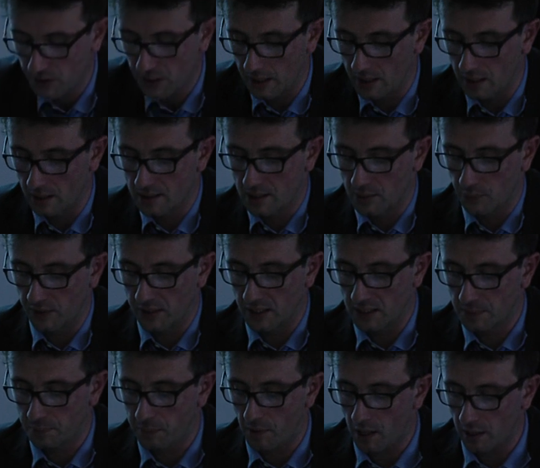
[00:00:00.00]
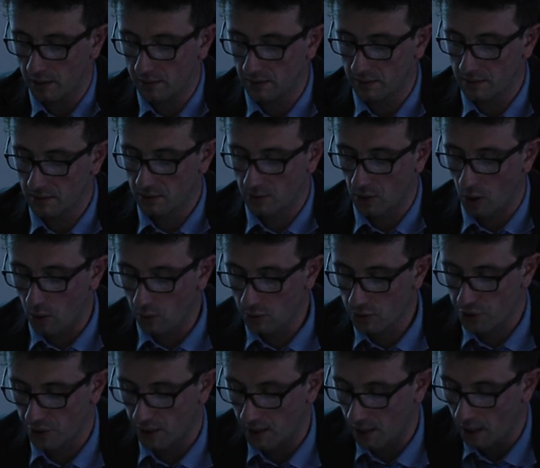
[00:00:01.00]
deals with a Spartan
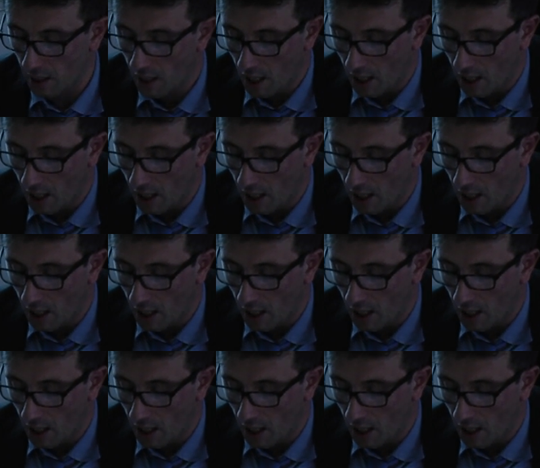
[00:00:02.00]
soldier,